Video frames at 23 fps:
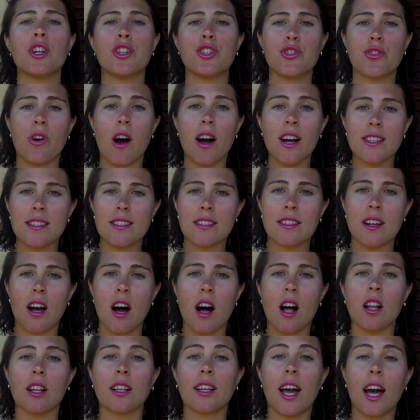dry
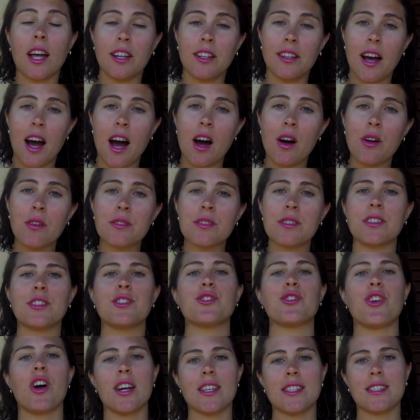style Cannonaus
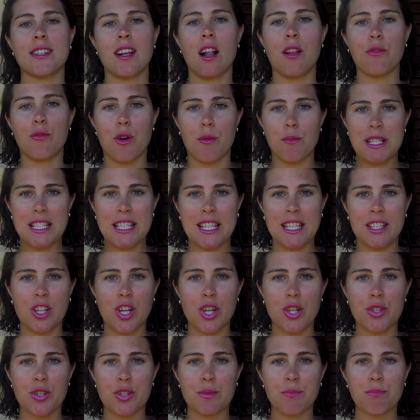and dry style
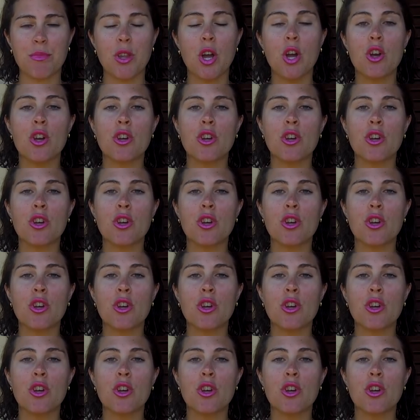Vermentinos.